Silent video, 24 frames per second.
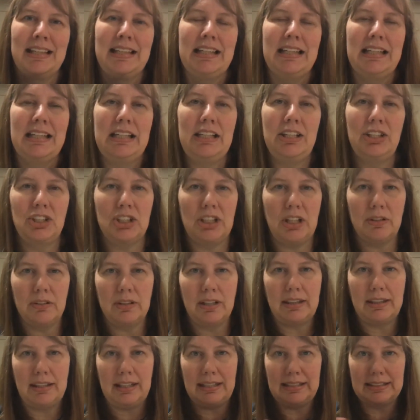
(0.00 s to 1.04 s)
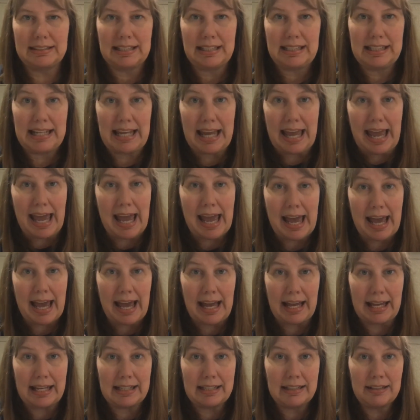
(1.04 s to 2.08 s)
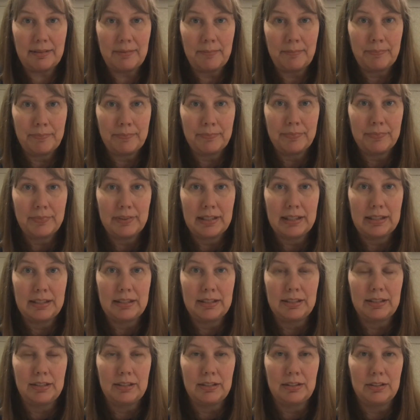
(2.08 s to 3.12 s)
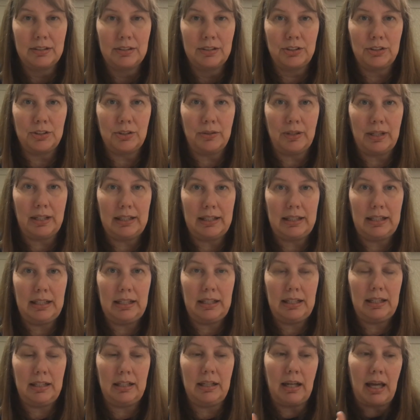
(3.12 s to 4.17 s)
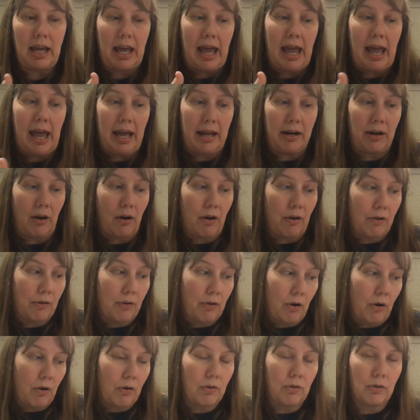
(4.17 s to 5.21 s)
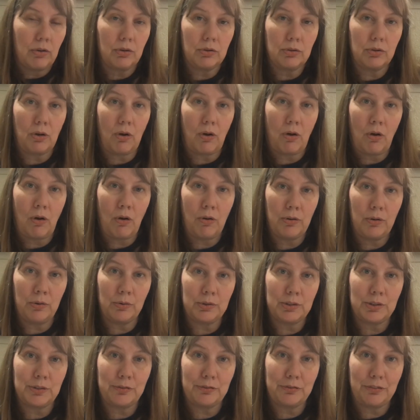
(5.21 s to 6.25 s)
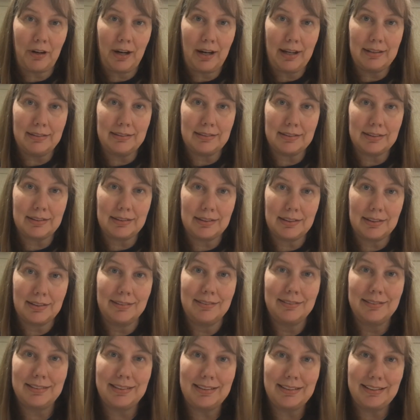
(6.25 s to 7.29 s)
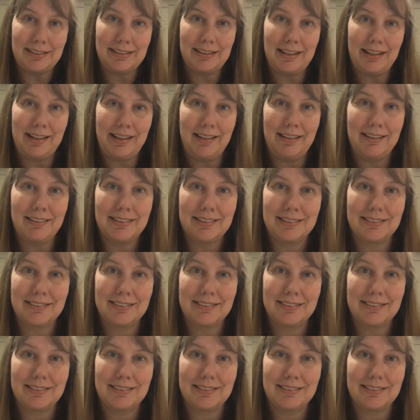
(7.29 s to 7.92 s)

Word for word: He shared the things that he had so that he had all those friends, didn't he?